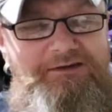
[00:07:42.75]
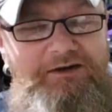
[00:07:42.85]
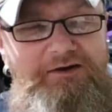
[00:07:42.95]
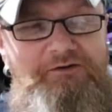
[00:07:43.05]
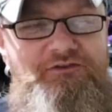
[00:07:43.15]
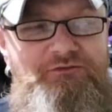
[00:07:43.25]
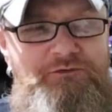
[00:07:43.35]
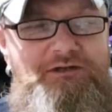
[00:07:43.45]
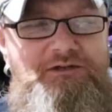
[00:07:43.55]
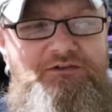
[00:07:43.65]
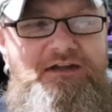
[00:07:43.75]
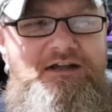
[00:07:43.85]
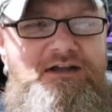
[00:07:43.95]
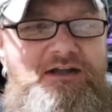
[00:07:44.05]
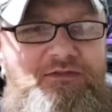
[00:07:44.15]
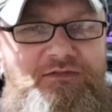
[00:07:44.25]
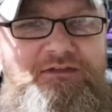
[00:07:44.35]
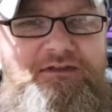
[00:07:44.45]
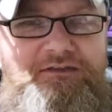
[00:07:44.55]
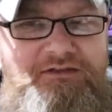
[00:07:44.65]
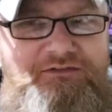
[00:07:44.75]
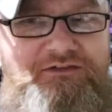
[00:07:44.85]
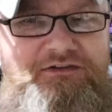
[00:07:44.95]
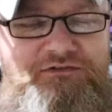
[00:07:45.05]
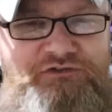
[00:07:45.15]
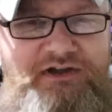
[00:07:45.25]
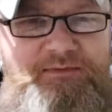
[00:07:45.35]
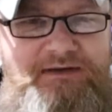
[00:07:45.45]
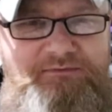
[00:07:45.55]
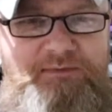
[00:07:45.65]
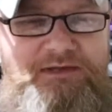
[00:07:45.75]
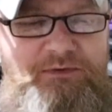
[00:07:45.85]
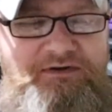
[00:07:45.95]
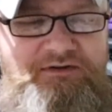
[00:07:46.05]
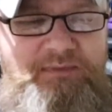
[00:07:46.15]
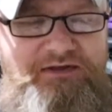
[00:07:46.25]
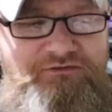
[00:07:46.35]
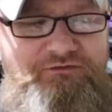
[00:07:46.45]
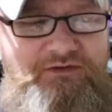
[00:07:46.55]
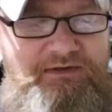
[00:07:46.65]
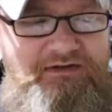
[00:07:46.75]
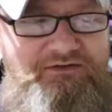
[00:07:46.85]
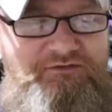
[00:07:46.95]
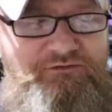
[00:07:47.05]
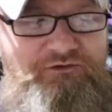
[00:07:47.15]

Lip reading: Oh, this is really good. This is shaping up to be one of the best wit beers I've